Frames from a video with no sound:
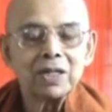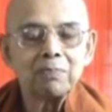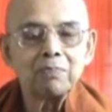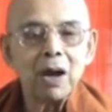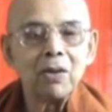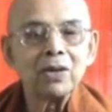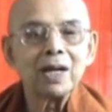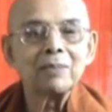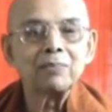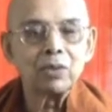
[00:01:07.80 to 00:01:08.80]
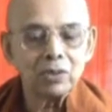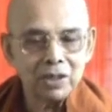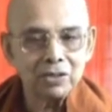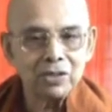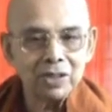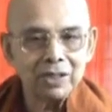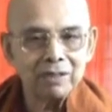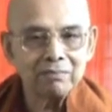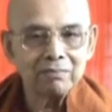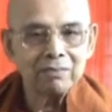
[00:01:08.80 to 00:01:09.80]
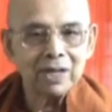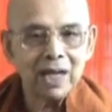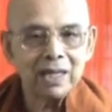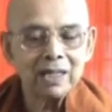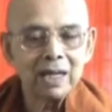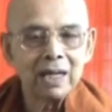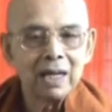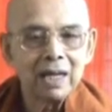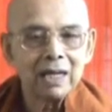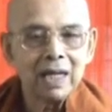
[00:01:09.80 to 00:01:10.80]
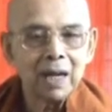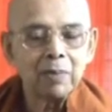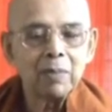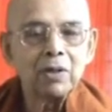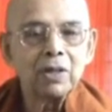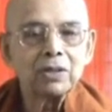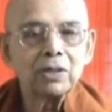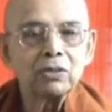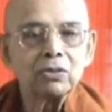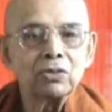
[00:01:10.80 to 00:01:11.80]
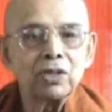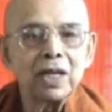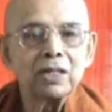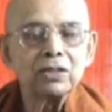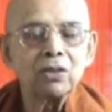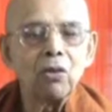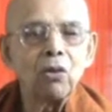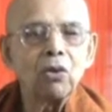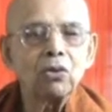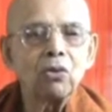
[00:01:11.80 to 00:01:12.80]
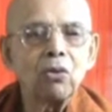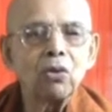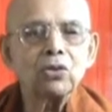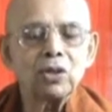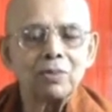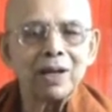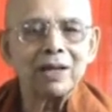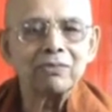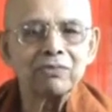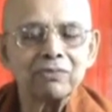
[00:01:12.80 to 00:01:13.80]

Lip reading: power and potency and capability to change the whole course of life.